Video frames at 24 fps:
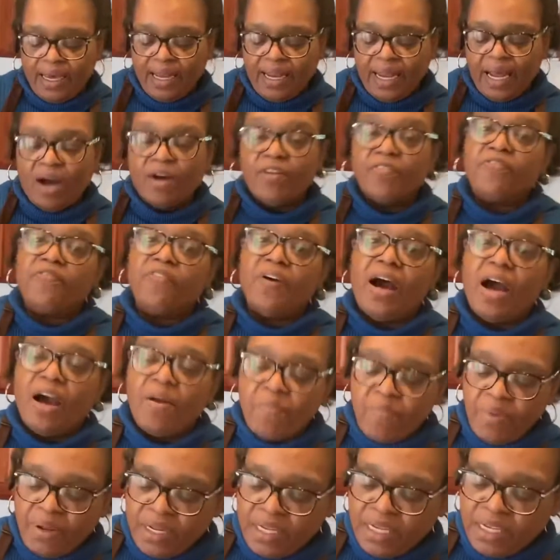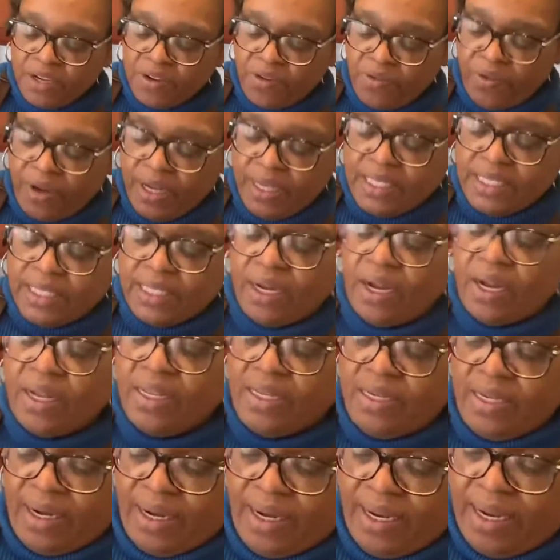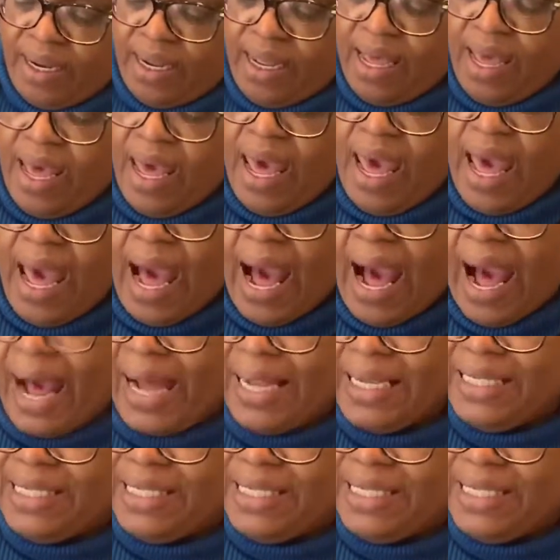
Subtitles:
our 5-minute grits are done. I